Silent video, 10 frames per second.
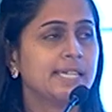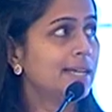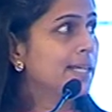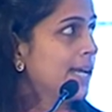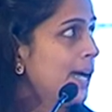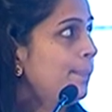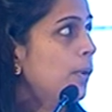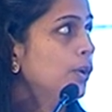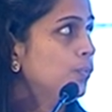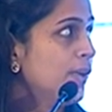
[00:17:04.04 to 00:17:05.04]
taken up
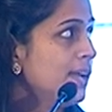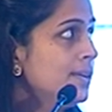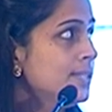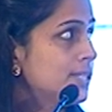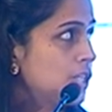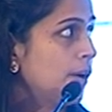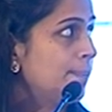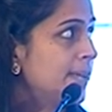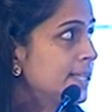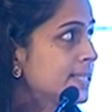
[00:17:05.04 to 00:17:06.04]
on various
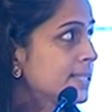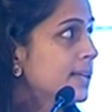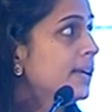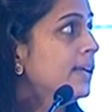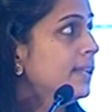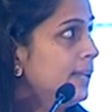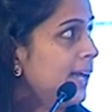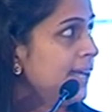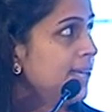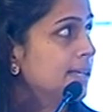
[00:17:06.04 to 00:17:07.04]
topics
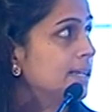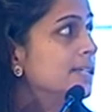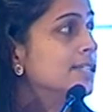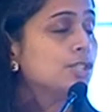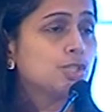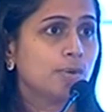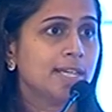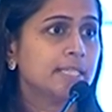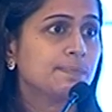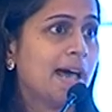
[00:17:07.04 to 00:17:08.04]
like
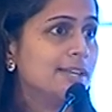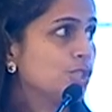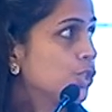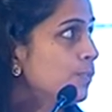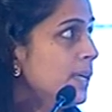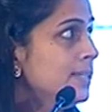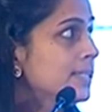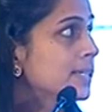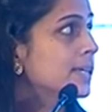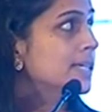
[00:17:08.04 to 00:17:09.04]
stress
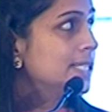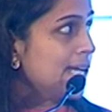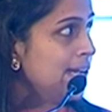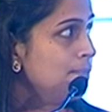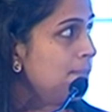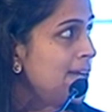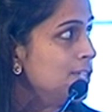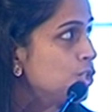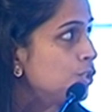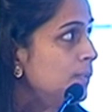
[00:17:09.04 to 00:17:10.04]
management, time
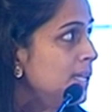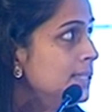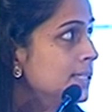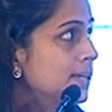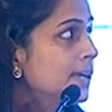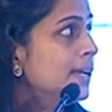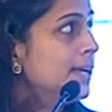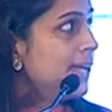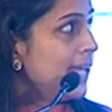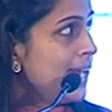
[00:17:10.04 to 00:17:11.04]
management,
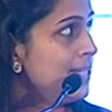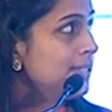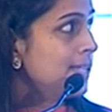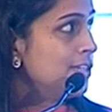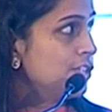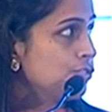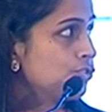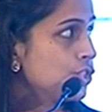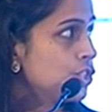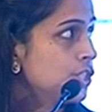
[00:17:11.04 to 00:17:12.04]
health and
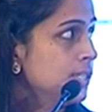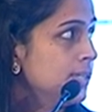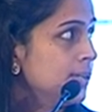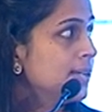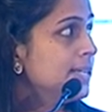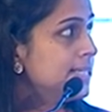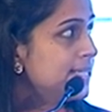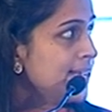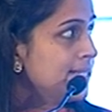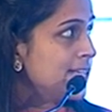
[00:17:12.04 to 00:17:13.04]
nutrition,
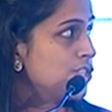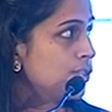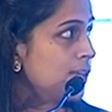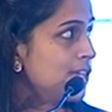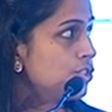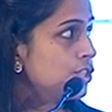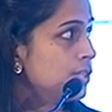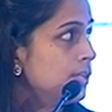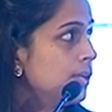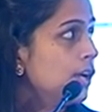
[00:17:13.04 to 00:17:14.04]
sex
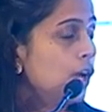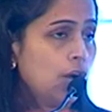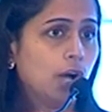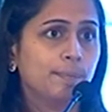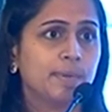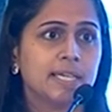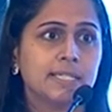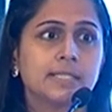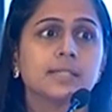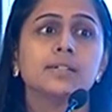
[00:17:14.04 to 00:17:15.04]
education,
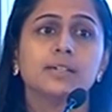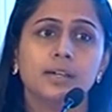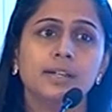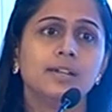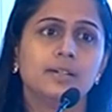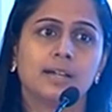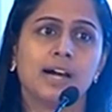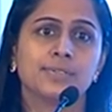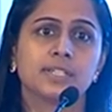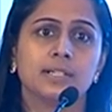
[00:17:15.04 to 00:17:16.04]
hobbies, career
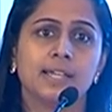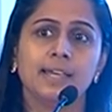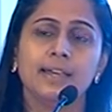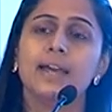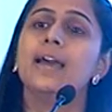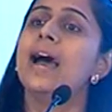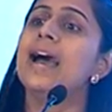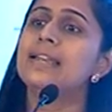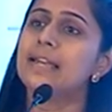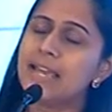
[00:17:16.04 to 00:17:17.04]
counseling,
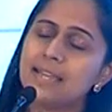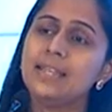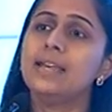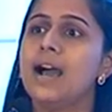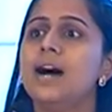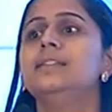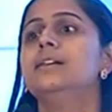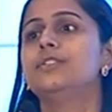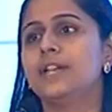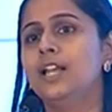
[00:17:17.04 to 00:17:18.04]
and any
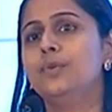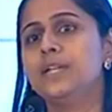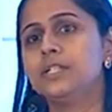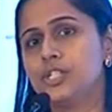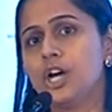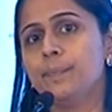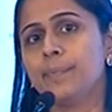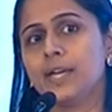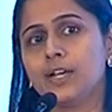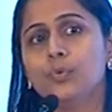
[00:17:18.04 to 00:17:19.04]
other relevant
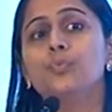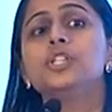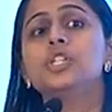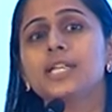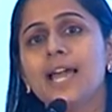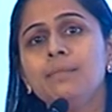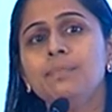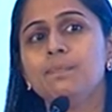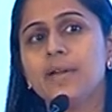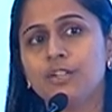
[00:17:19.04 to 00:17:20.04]
topic which can
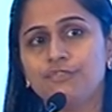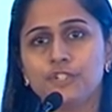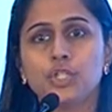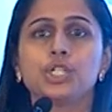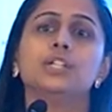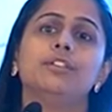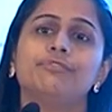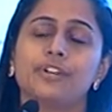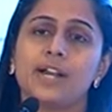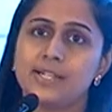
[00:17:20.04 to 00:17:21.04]
be beneficial
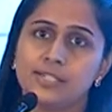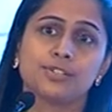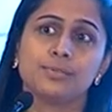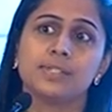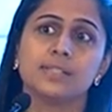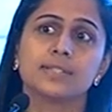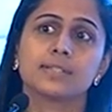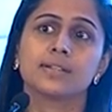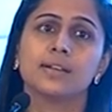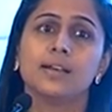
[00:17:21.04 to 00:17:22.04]
for our
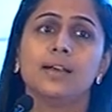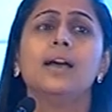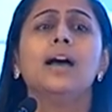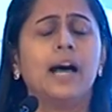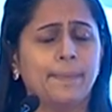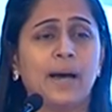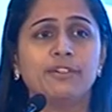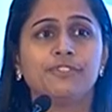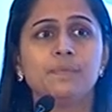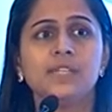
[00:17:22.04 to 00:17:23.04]
students. Apart
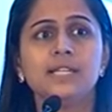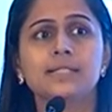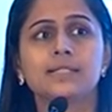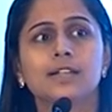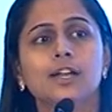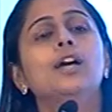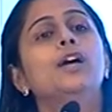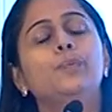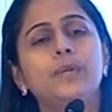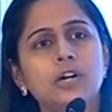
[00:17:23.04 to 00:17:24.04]
from this,
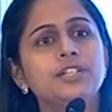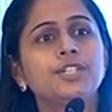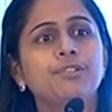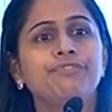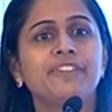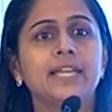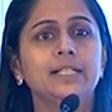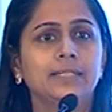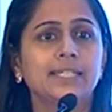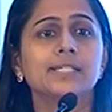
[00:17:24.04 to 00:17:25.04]
we also
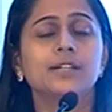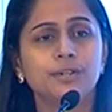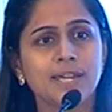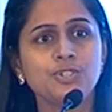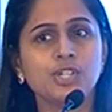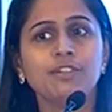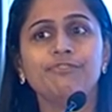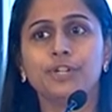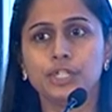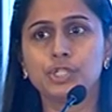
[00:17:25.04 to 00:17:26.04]
feel that arranging
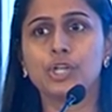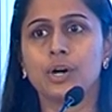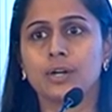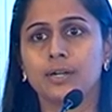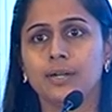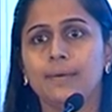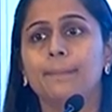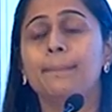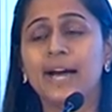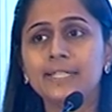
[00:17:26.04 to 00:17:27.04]
for a talk
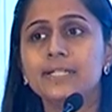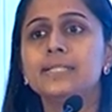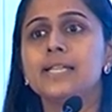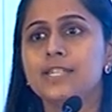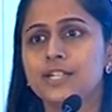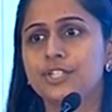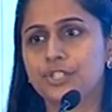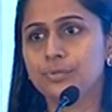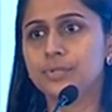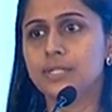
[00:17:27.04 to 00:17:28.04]
by the senior
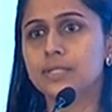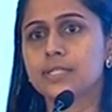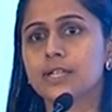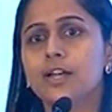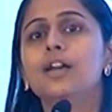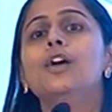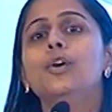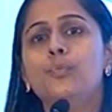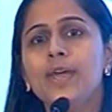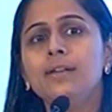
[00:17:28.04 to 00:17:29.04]
students,
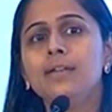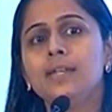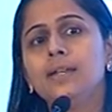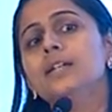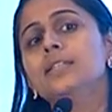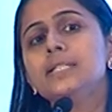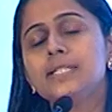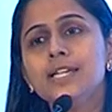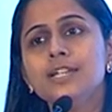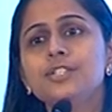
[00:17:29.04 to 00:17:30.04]
wherein the
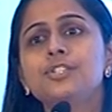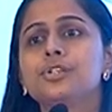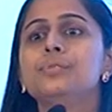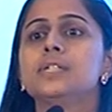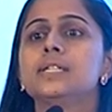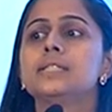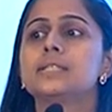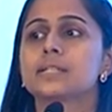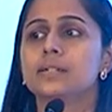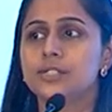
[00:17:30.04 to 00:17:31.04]
senior
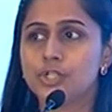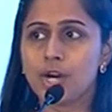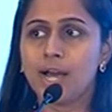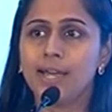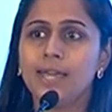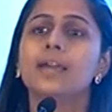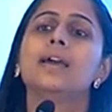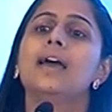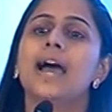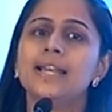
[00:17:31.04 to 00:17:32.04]
students try
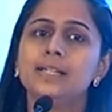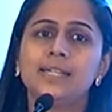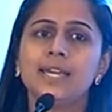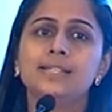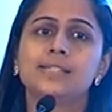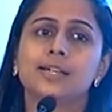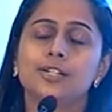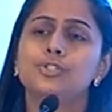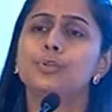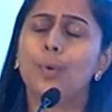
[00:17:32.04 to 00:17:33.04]
and
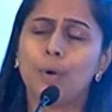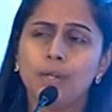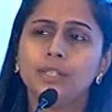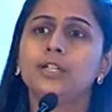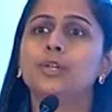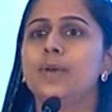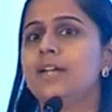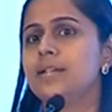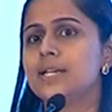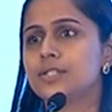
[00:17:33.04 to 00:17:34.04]
cater to all the
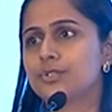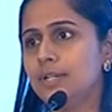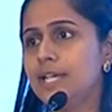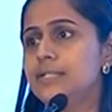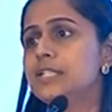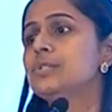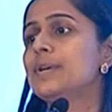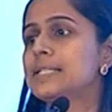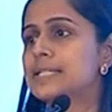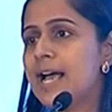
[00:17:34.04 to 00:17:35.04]
queries related to
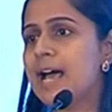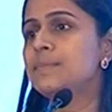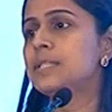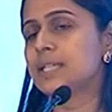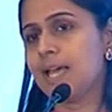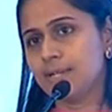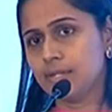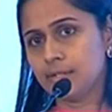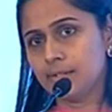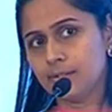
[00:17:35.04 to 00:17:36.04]
exams
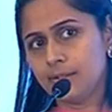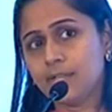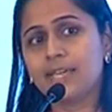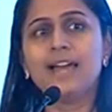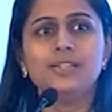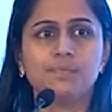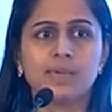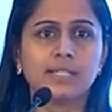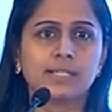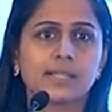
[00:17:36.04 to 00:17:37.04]
and
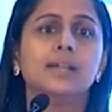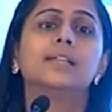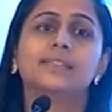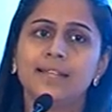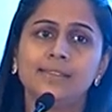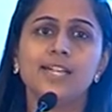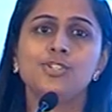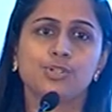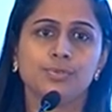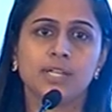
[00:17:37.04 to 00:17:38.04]
academics that their
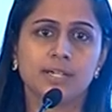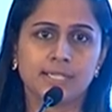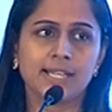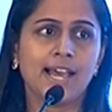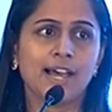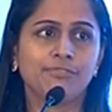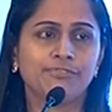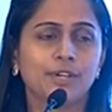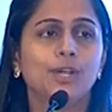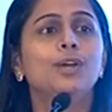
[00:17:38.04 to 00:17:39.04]
juniors have,
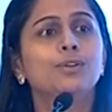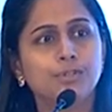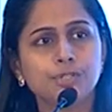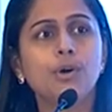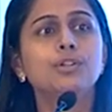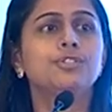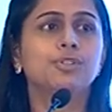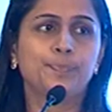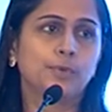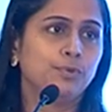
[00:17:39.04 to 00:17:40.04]
could
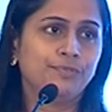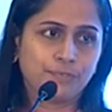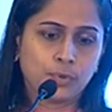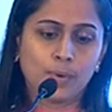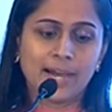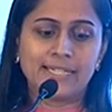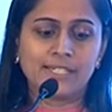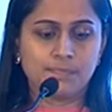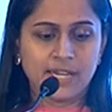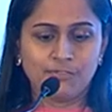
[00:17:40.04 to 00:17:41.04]
also prove
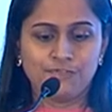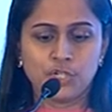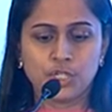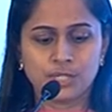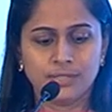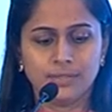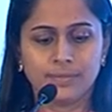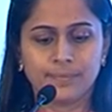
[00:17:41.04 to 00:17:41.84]
quite beneficial.